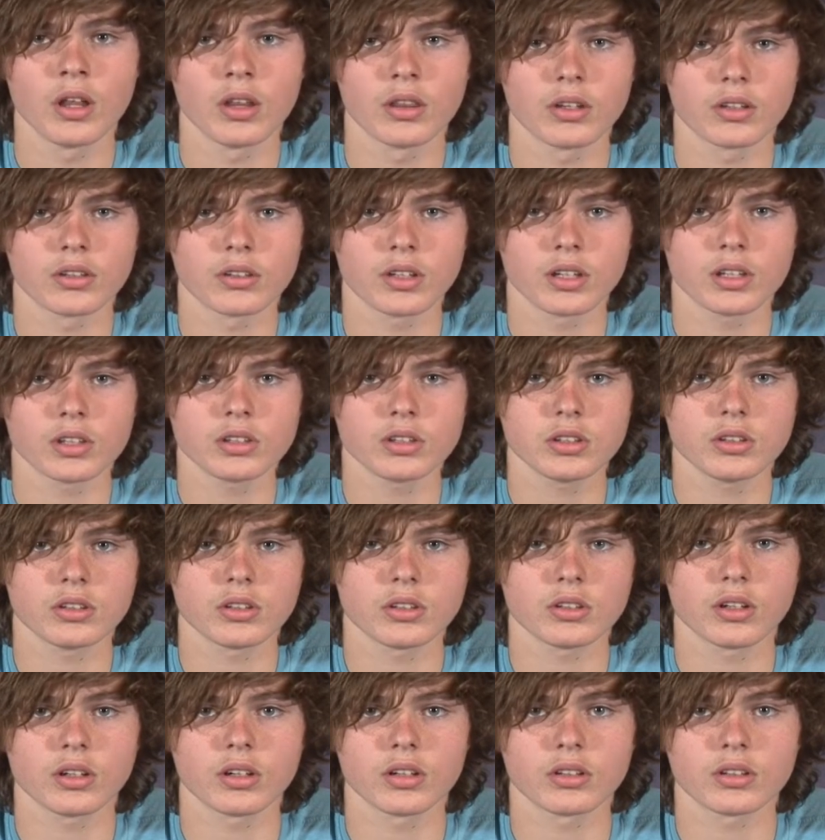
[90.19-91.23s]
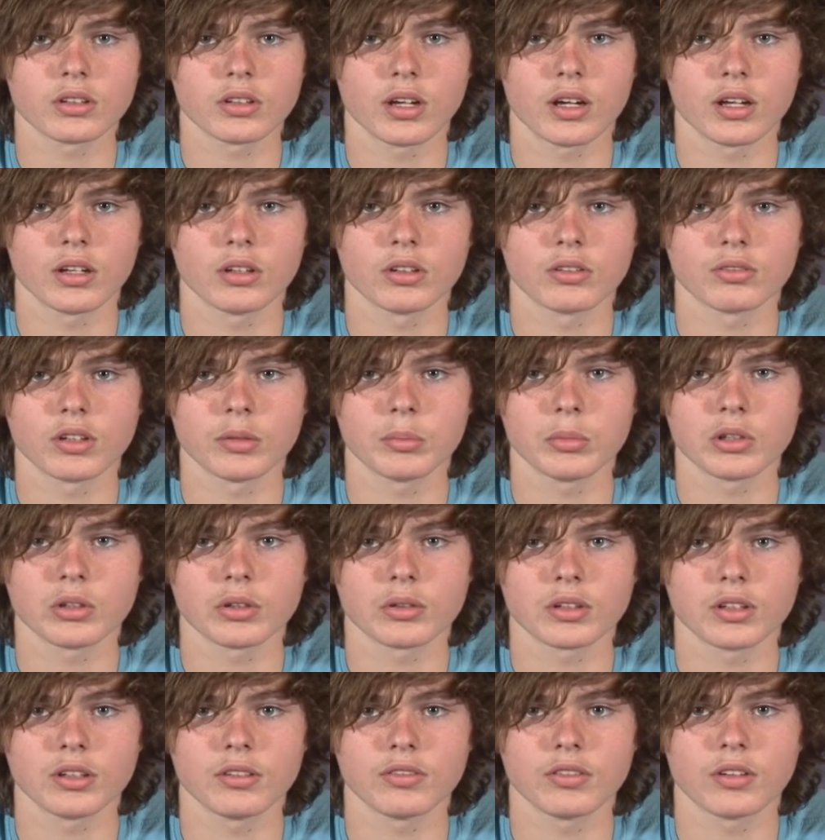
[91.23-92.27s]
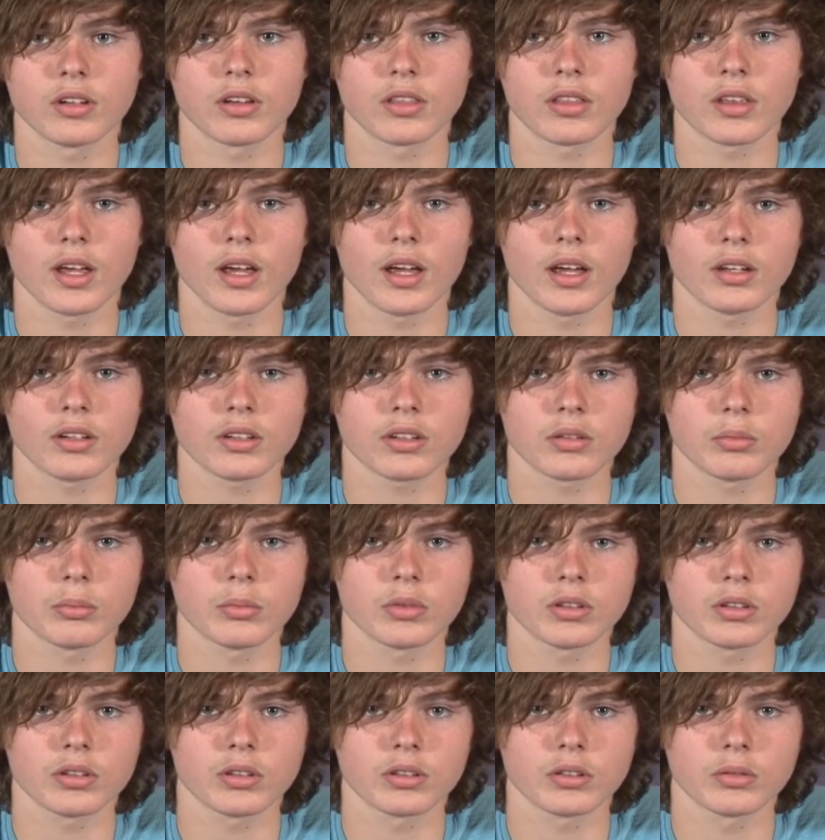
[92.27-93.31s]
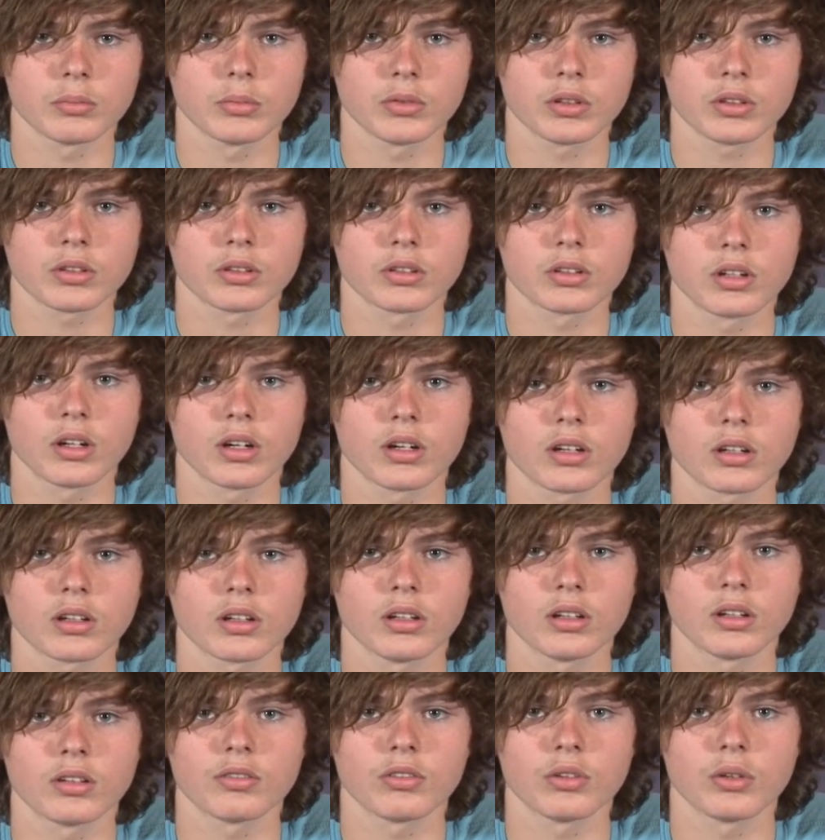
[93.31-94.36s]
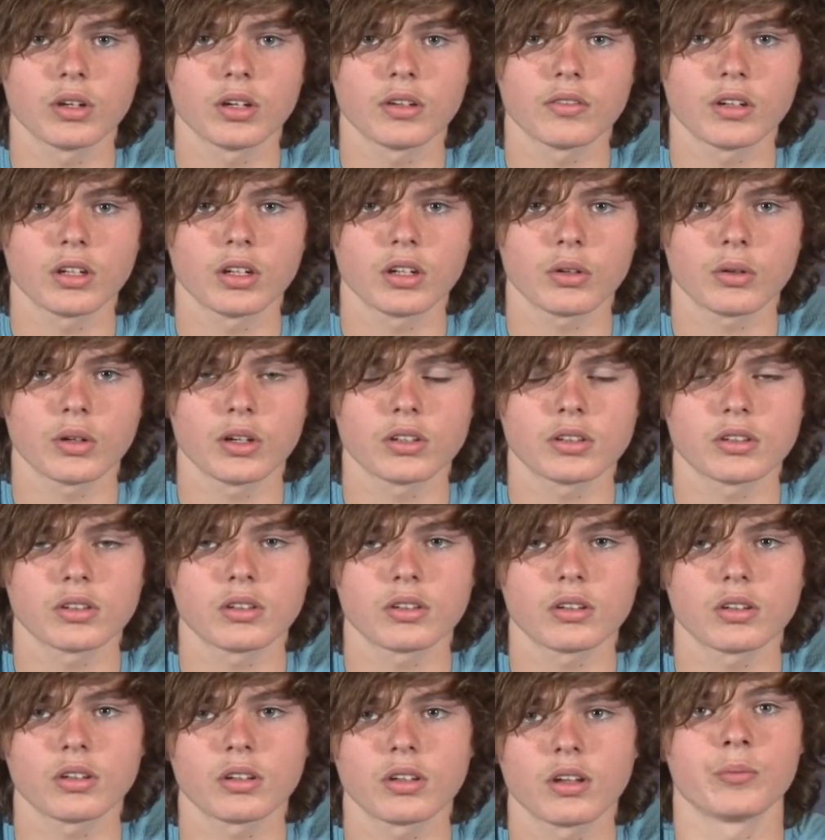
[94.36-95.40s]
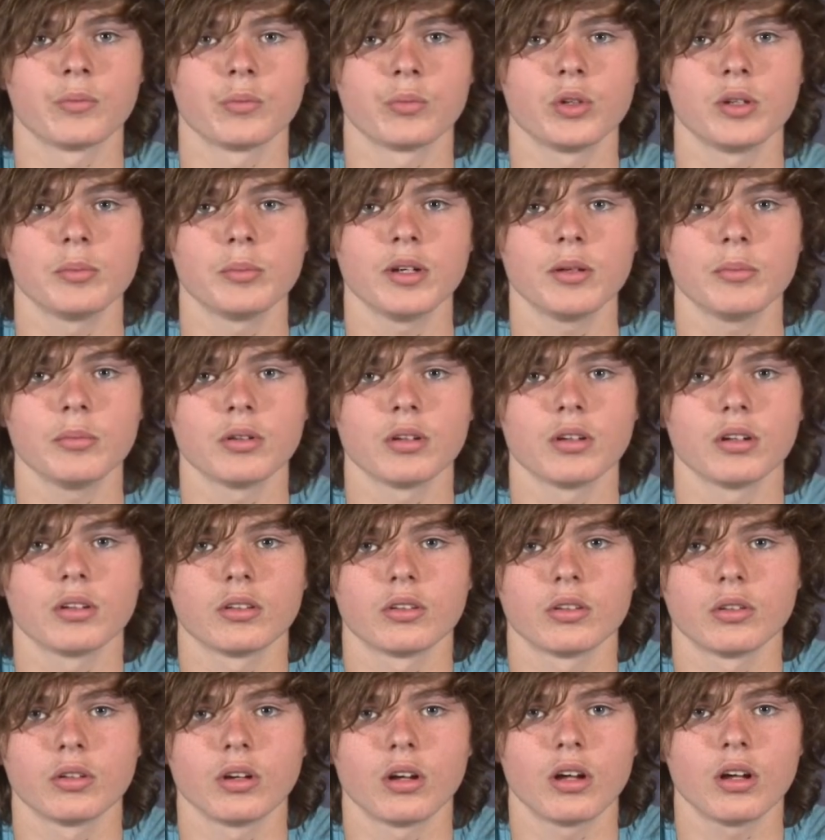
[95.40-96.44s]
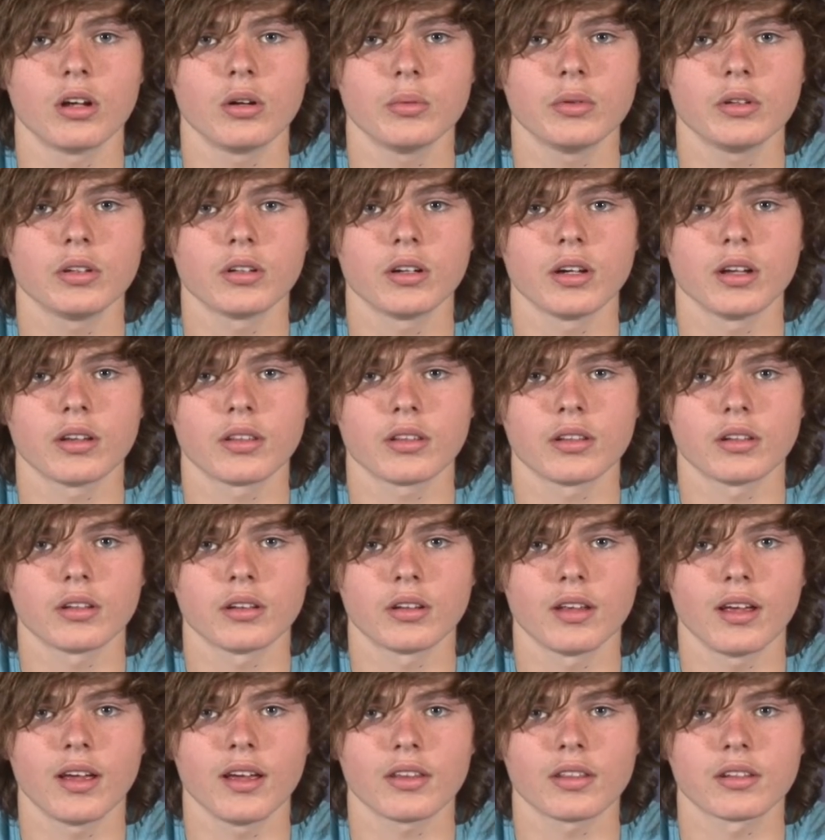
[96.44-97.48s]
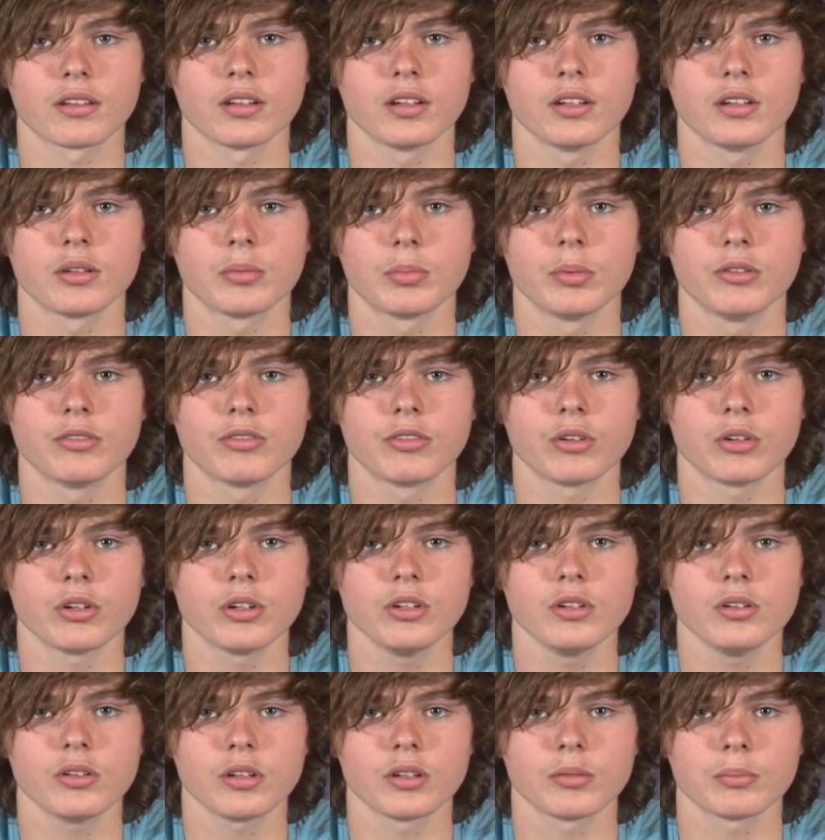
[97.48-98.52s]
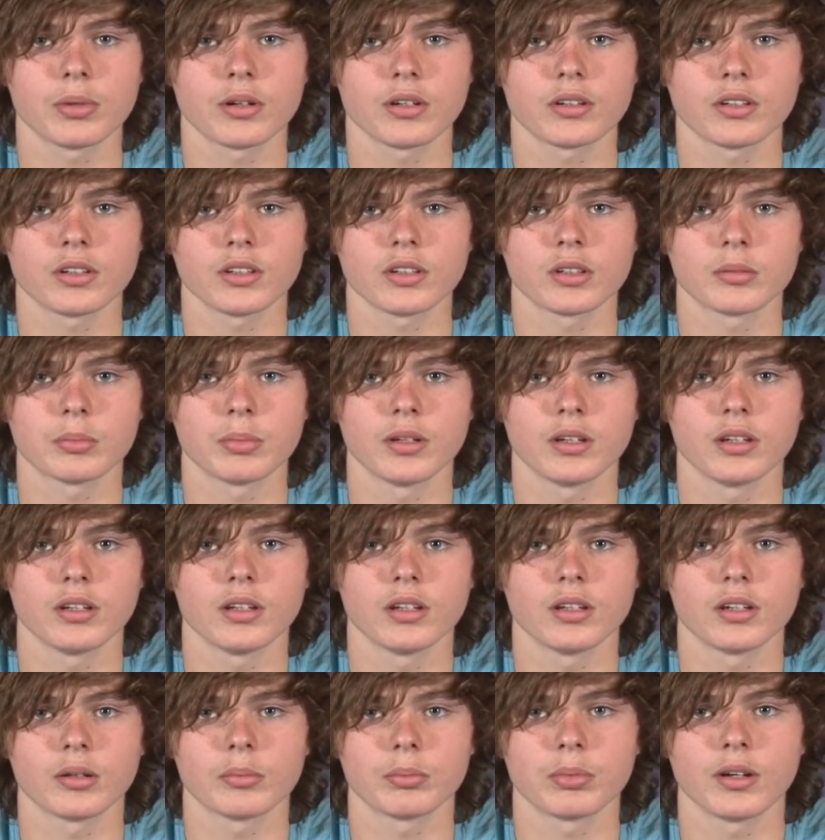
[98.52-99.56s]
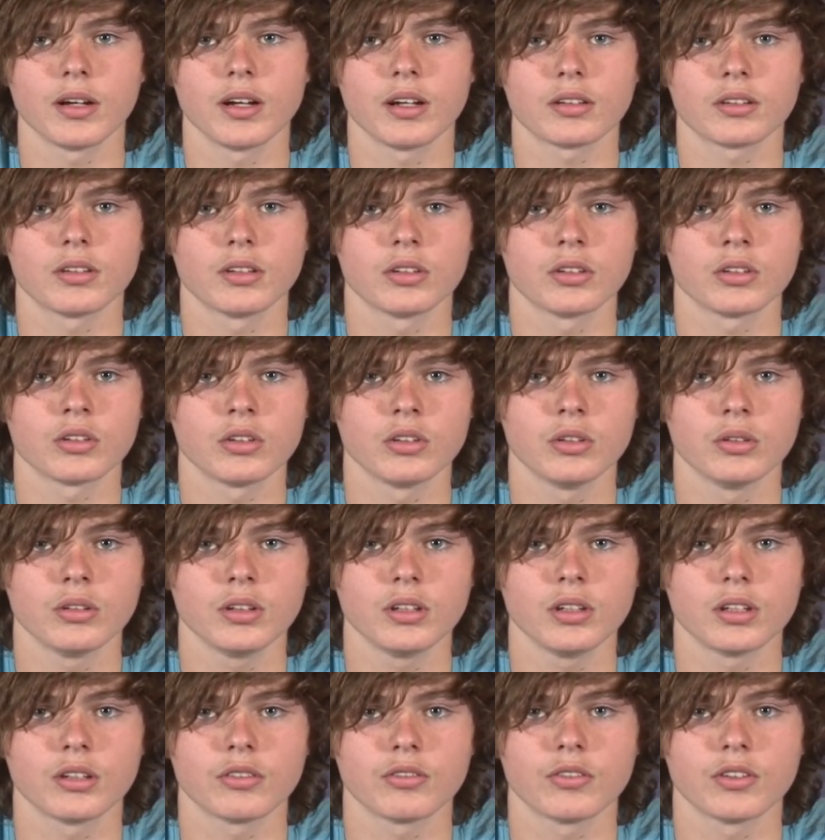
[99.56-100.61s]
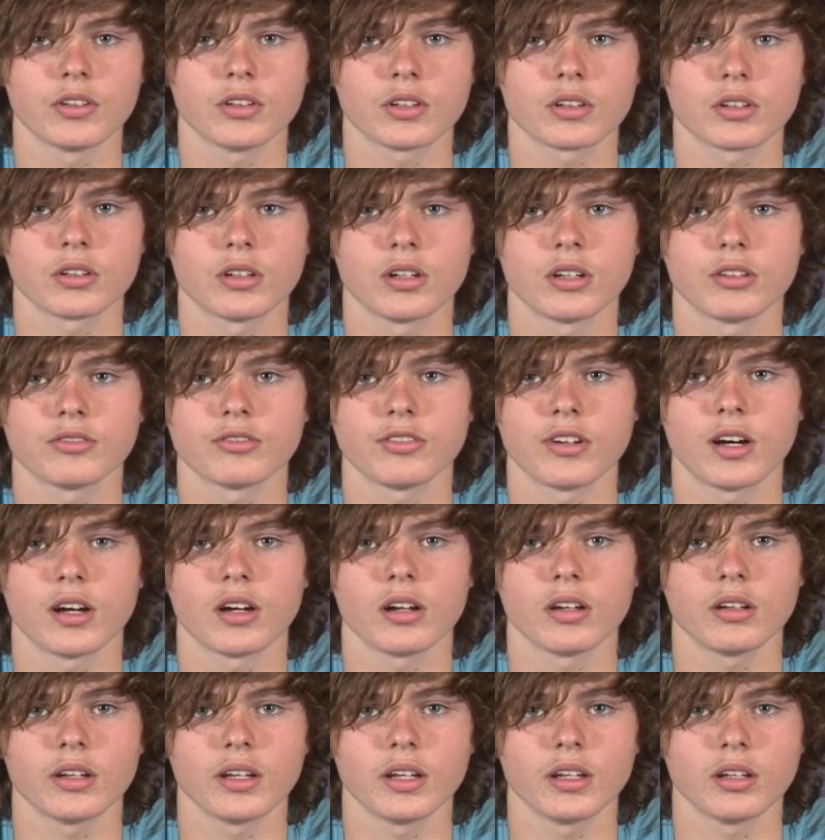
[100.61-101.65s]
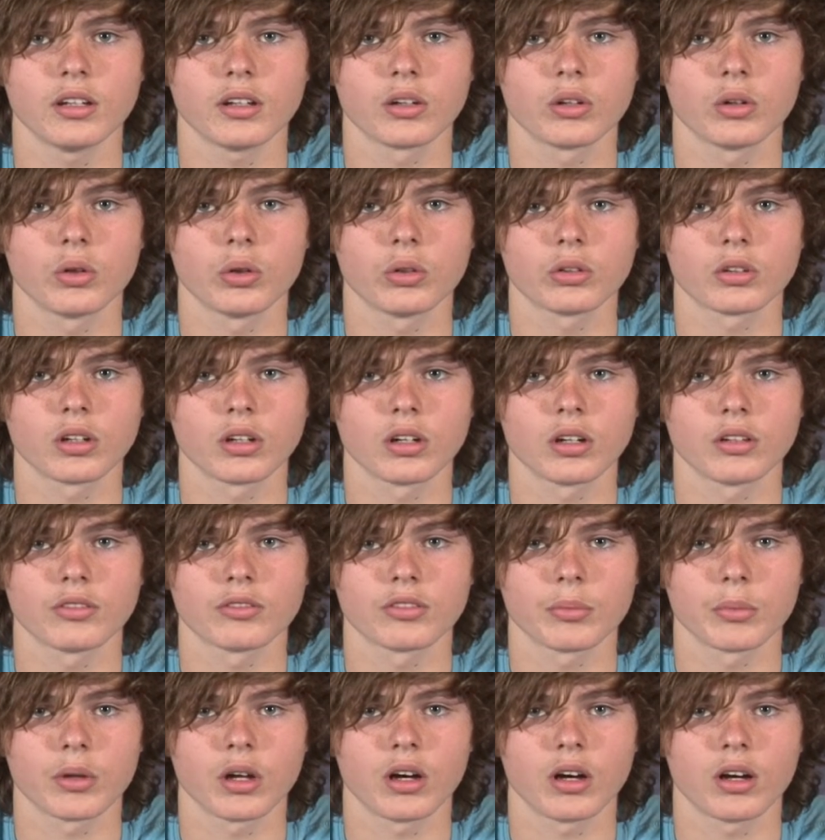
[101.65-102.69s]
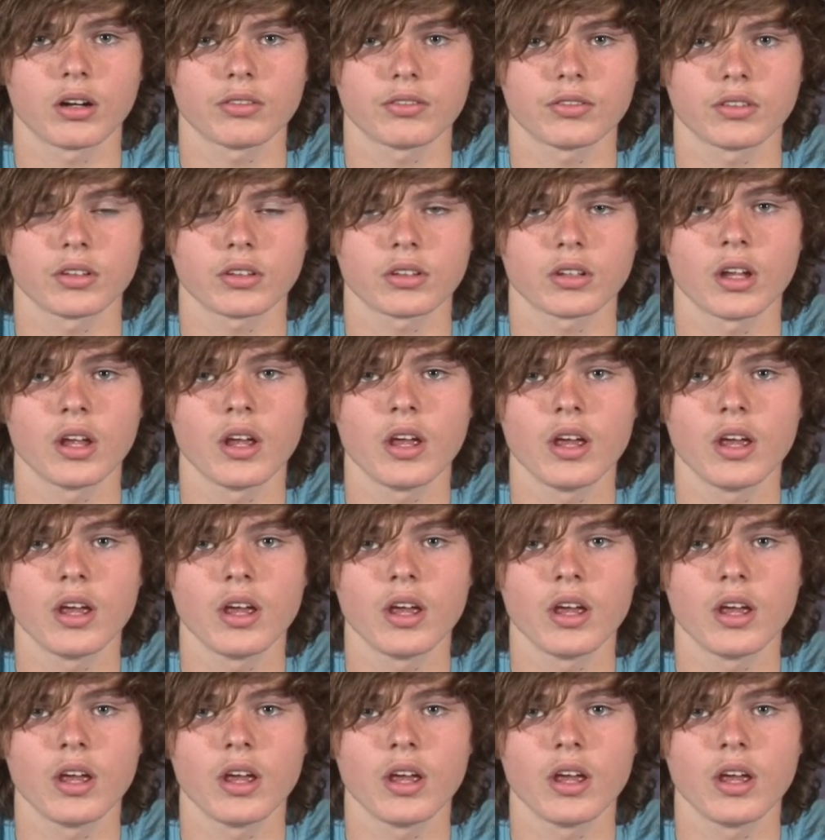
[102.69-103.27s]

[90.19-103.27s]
The session starts on November 25th. Ask Mr. Dalkey if you have any questions. Remember, to all winter ath athletes, before you can participate in a practice, you need a physical on file and a gold card from the office.